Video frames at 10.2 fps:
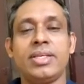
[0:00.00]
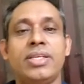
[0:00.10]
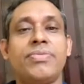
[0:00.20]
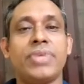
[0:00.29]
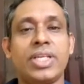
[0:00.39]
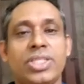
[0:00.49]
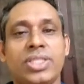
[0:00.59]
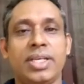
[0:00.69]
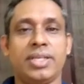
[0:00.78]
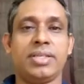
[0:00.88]

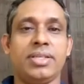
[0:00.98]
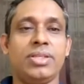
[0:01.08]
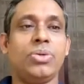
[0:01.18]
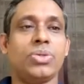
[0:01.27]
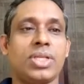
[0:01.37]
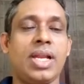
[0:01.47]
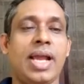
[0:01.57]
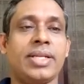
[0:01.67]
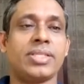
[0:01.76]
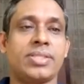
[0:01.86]
differentiate those
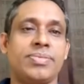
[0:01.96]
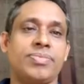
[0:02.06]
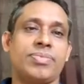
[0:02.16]
lines.